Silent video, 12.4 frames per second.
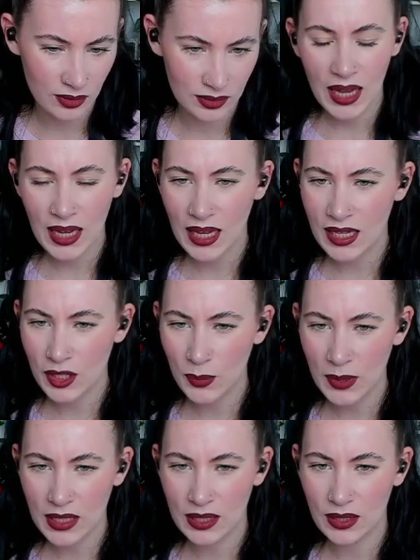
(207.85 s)
I guess
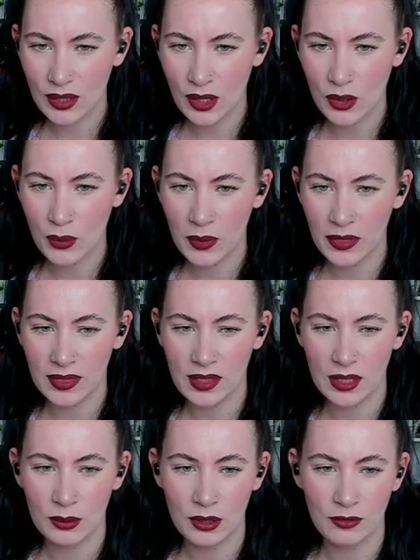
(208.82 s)
we can go with the
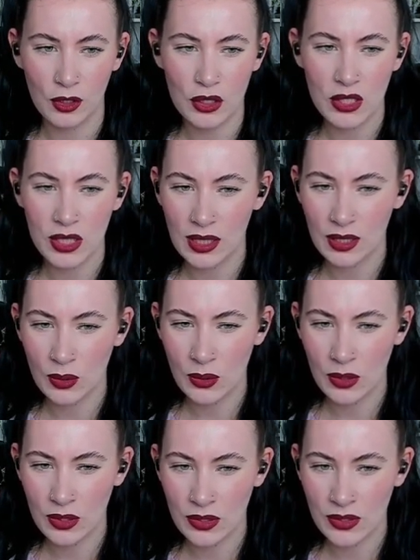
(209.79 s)
university
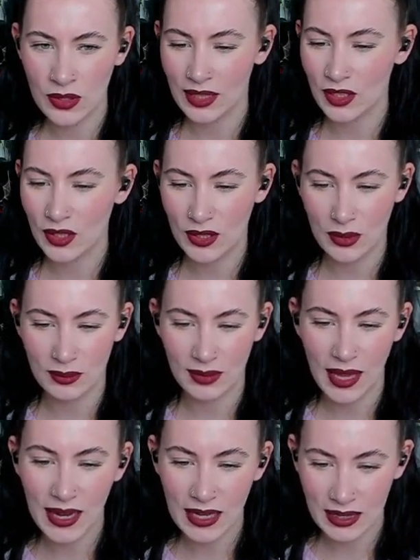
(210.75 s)
doors. I just don't
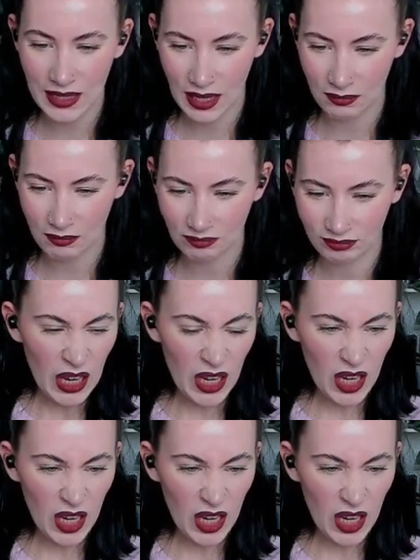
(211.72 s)
like them.